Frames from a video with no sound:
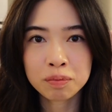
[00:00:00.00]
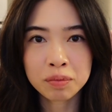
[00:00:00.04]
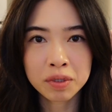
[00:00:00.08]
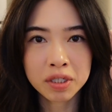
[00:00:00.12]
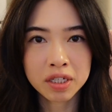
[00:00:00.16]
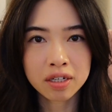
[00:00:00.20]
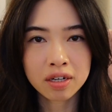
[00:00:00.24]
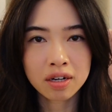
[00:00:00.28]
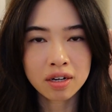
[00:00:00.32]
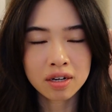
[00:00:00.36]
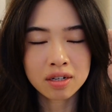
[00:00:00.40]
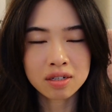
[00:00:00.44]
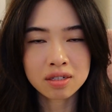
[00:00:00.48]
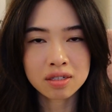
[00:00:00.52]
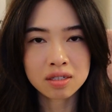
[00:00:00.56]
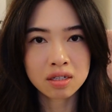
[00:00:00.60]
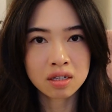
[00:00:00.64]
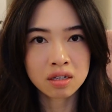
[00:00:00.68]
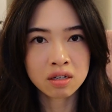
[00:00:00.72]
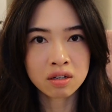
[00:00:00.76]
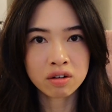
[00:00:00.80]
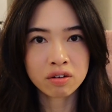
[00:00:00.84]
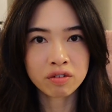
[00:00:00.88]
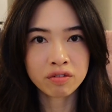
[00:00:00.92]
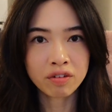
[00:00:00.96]
because
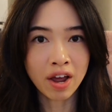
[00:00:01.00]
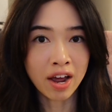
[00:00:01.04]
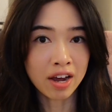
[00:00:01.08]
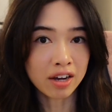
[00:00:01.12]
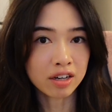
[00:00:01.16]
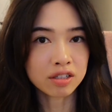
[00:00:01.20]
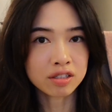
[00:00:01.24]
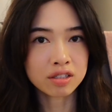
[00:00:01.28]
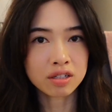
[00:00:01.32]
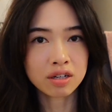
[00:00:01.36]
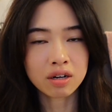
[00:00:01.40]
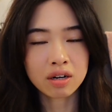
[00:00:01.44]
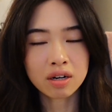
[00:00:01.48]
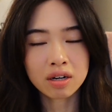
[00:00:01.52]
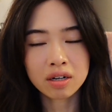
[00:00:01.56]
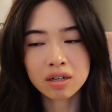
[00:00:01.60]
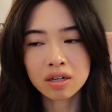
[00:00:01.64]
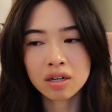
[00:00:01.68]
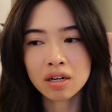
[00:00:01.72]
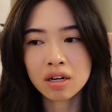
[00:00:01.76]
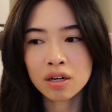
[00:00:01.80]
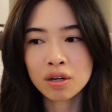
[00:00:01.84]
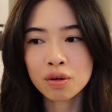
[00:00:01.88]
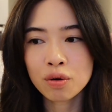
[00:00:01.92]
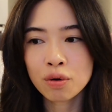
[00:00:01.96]
of ACOTAR,
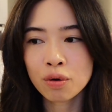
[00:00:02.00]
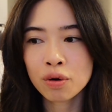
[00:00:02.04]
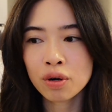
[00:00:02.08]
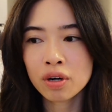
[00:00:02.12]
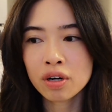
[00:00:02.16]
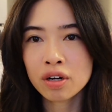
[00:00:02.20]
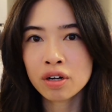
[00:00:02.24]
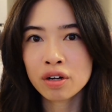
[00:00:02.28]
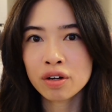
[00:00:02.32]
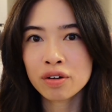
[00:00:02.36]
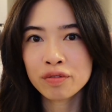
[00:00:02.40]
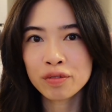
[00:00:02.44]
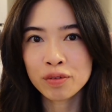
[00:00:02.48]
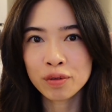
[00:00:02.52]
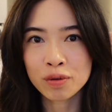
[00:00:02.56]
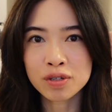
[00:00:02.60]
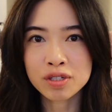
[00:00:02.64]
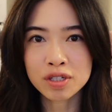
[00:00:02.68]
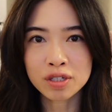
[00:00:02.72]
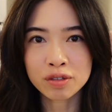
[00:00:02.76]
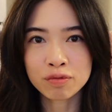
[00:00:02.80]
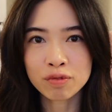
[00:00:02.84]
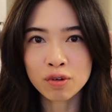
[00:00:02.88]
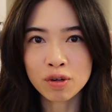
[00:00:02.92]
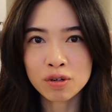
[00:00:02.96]
A Court of Thorns
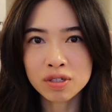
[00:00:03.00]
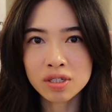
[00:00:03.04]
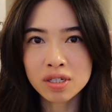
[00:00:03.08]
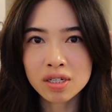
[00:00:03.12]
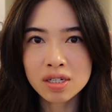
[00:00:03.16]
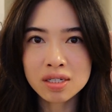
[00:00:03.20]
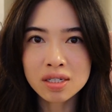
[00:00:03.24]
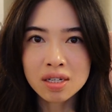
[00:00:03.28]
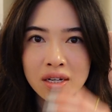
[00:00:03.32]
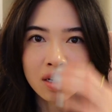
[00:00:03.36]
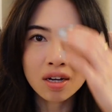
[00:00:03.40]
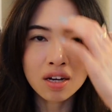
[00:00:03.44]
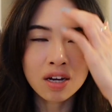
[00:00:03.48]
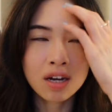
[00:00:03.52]
and Roses.